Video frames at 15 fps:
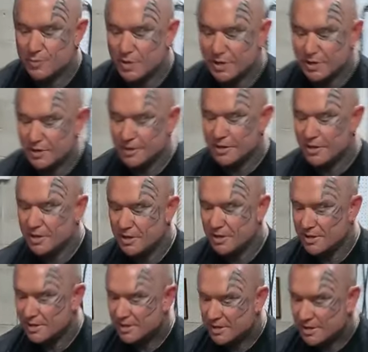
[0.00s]
one on,
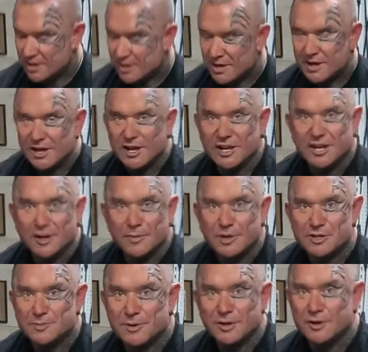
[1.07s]
I get a
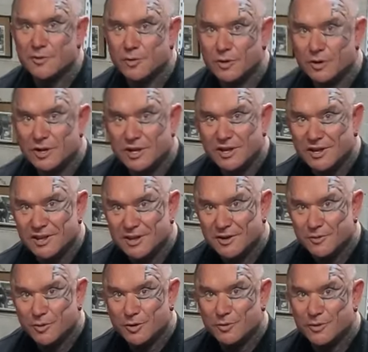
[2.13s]
much better quad
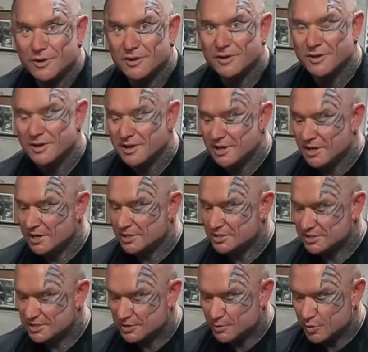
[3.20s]

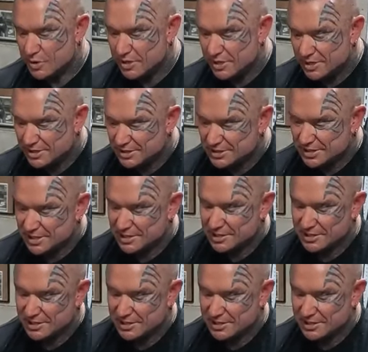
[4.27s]
squeeze,